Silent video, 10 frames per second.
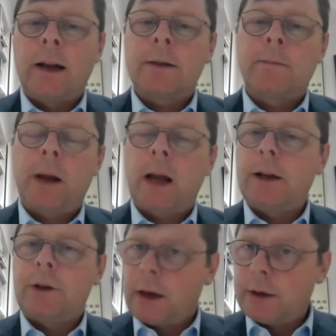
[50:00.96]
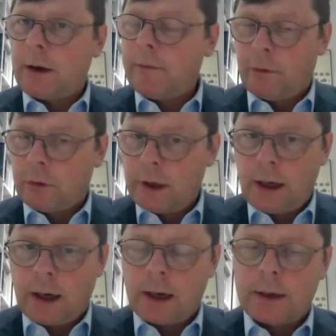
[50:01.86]
and it's barely changed in 40
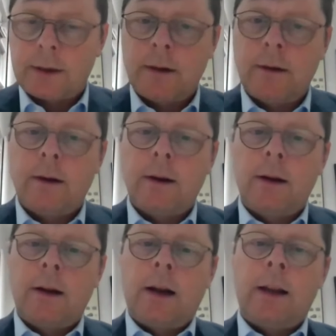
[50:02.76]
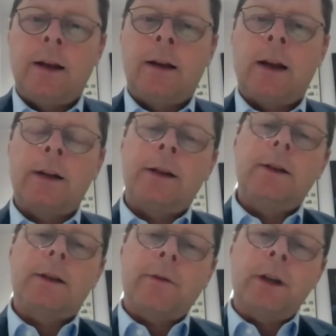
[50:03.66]
years. And in the
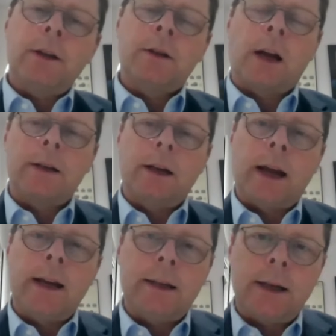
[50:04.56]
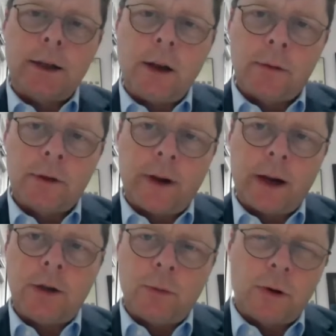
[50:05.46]
1970s and 1980s, the
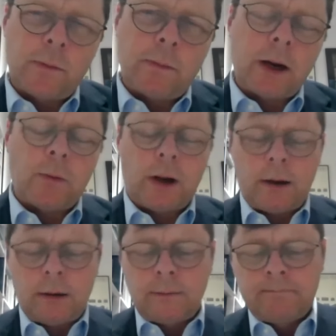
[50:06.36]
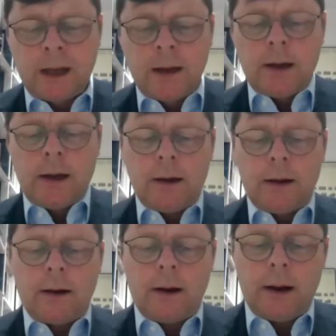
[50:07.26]
observation would be, well,
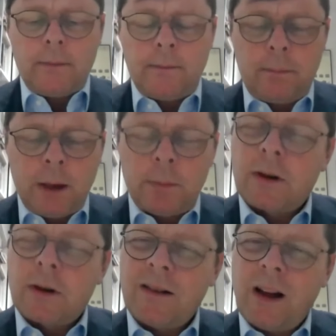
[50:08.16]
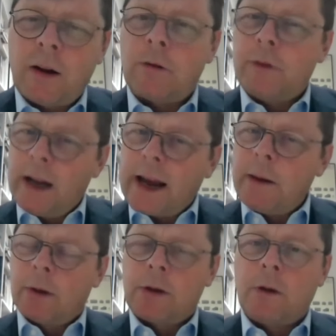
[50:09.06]
people are not really
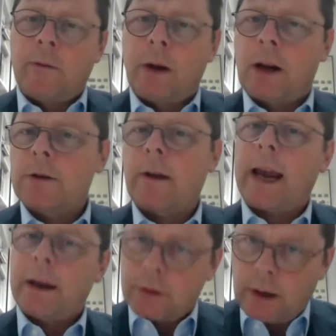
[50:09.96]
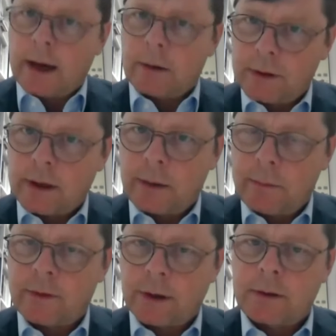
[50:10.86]
able to move because of the council house
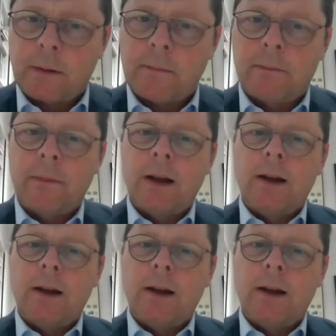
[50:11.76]
type of system,